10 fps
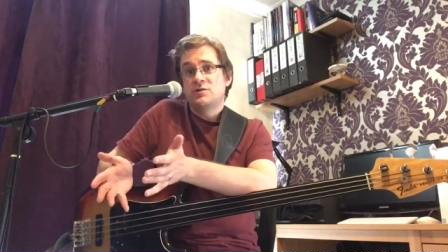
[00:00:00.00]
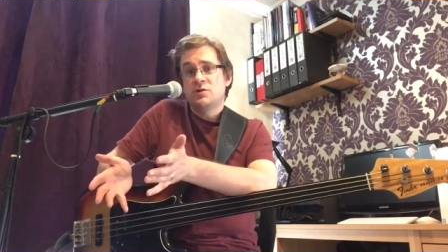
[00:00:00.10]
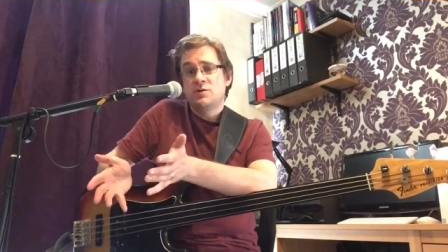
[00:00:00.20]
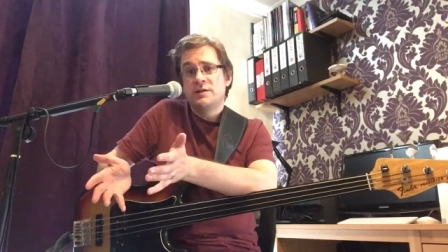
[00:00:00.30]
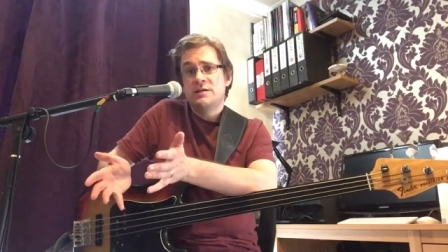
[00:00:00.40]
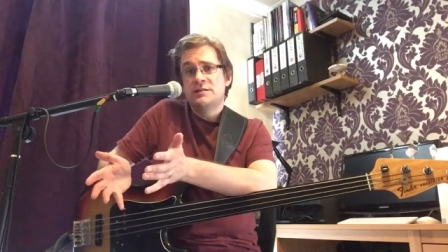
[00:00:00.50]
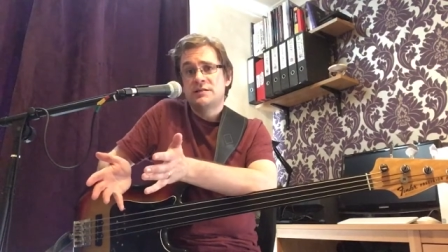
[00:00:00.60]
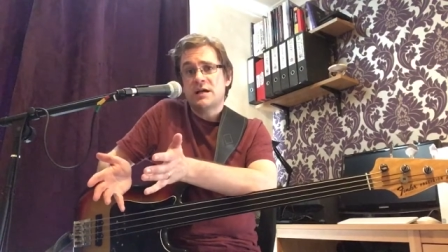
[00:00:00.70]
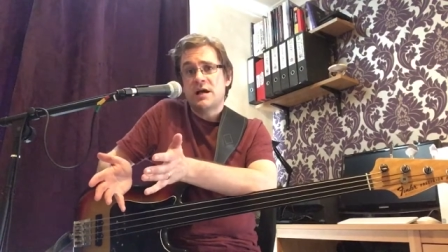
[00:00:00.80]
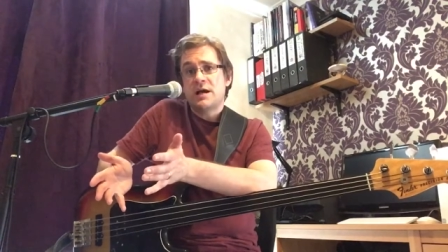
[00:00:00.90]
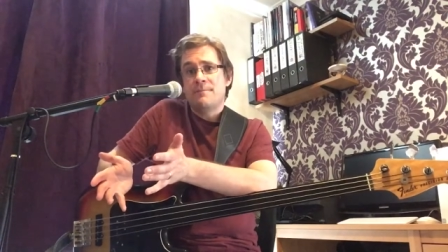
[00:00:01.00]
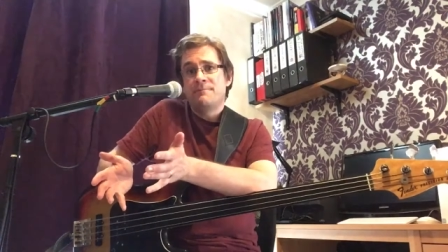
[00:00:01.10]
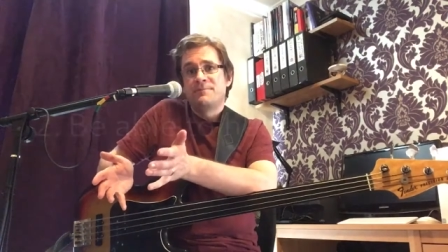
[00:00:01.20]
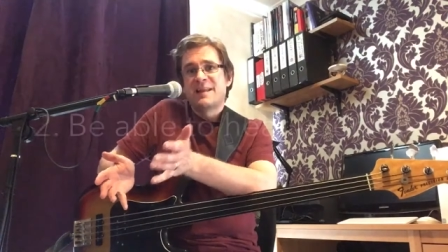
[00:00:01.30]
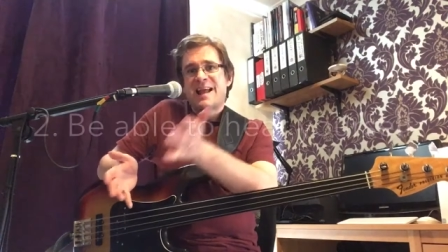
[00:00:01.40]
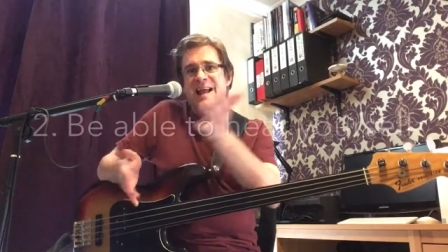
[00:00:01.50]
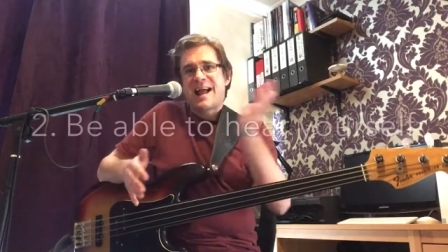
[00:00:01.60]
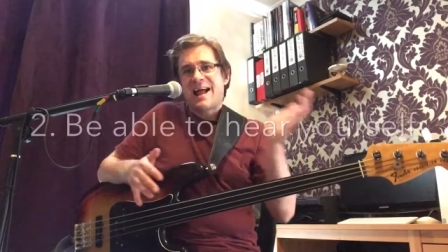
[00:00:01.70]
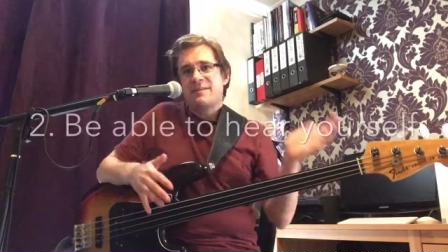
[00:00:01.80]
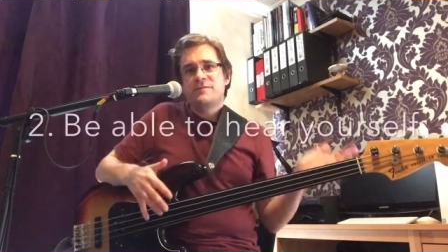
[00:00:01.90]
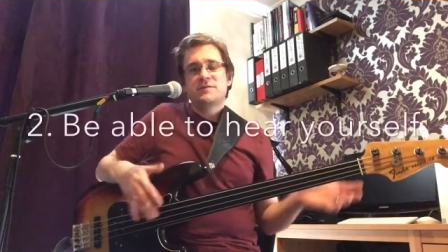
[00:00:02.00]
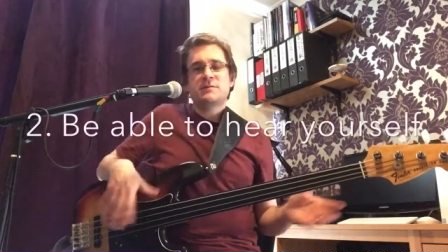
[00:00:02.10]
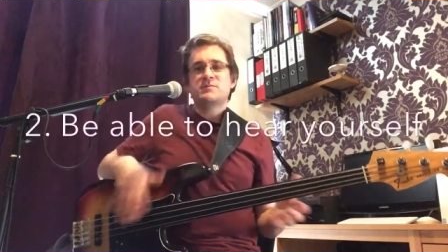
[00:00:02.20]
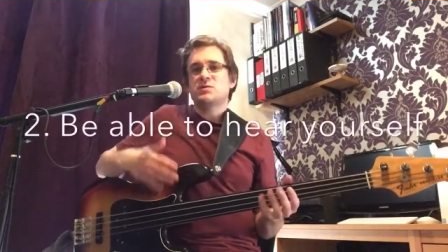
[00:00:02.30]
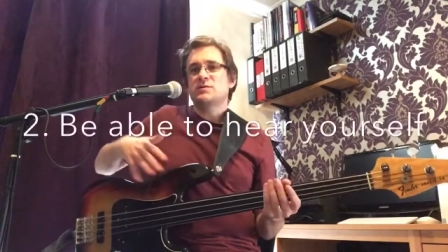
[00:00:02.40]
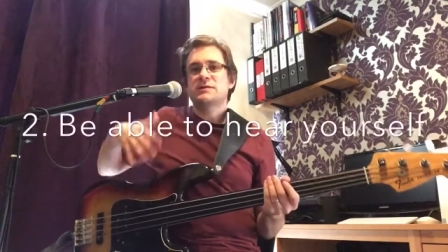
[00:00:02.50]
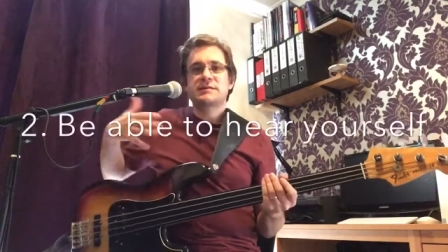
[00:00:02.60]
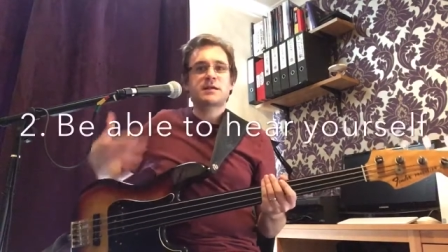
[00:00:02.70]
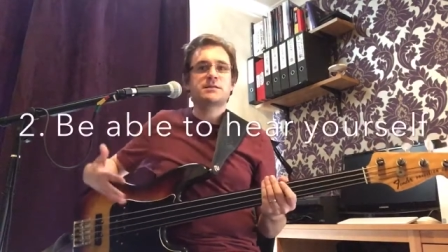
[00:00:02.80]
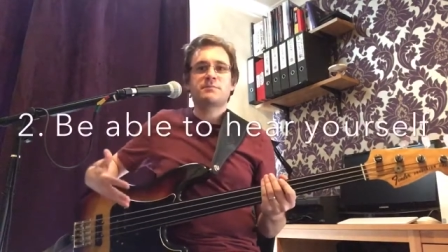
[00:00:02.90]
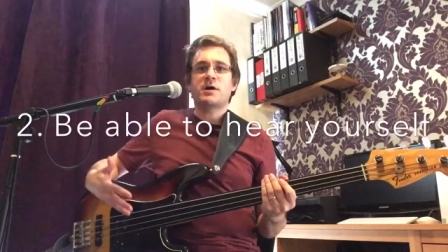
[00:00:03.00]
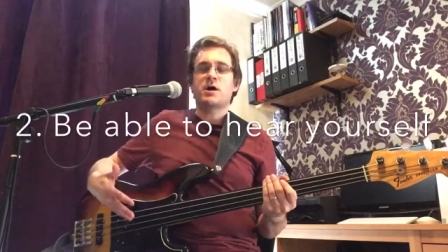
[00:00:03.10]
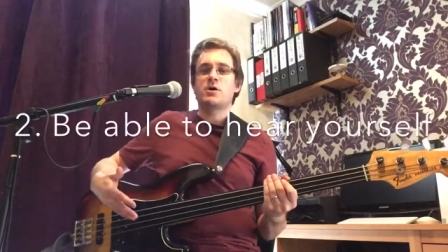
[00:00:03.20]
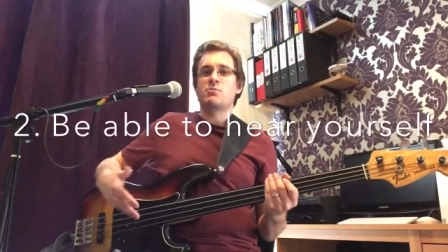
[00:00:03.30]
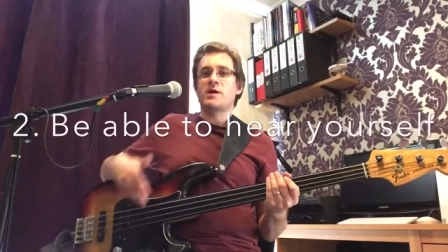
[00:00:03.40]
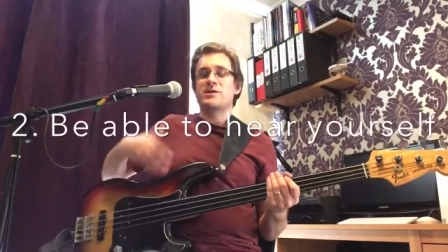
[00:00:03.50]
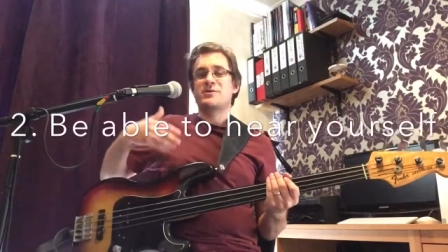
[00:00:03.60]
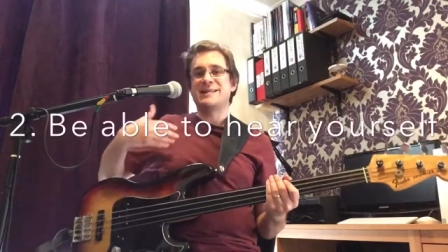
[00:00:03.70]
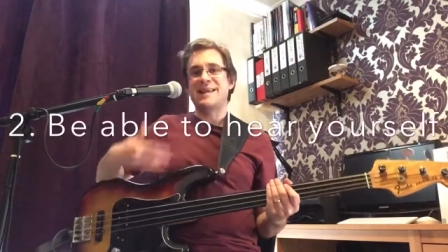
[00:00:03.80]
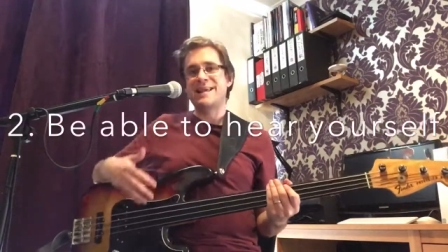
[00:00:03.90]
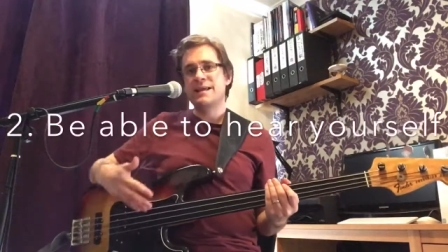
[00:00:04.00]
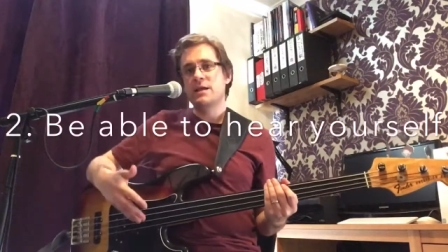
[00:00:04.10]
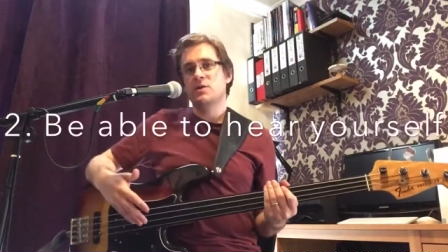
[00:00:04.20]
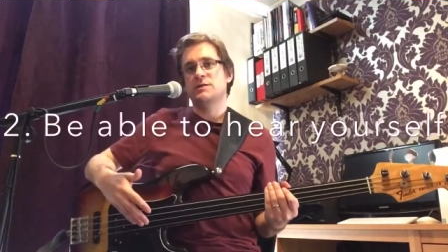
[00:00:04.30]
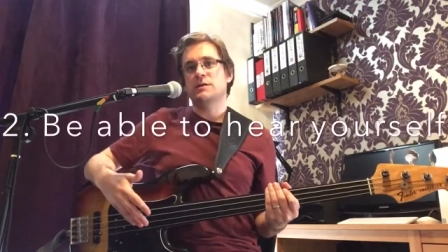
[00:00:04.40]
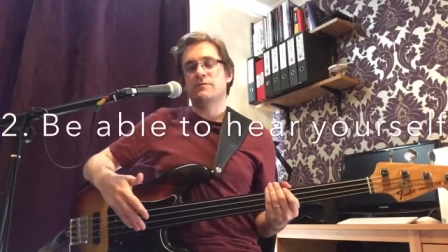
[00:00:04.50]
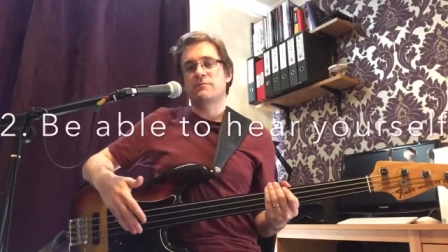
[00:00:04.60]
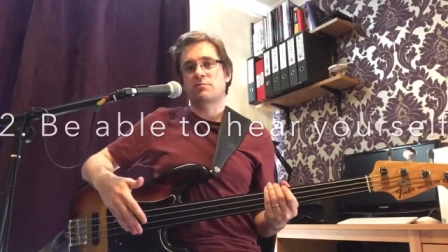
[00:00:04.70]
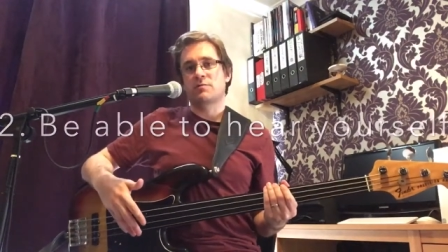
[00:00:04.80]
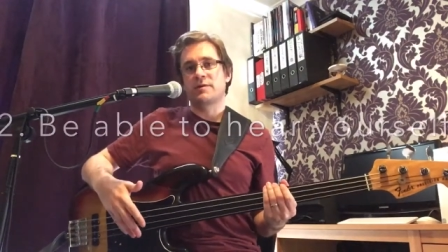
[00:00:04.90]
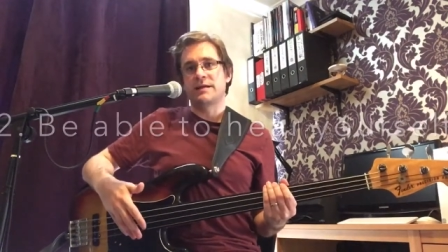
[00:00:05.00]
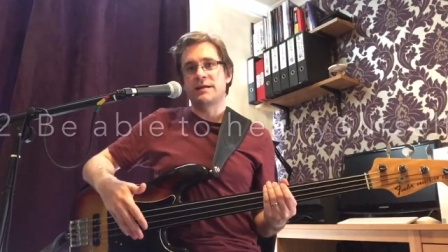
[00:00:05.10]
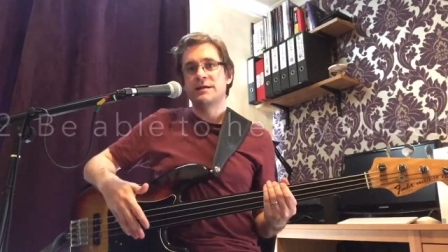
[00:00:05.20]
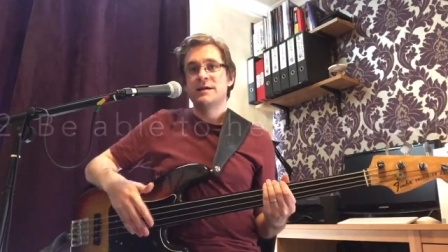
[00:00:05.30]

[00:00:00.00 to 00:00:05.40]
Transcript: is have some sort of setup at home where you can hear yourself properly.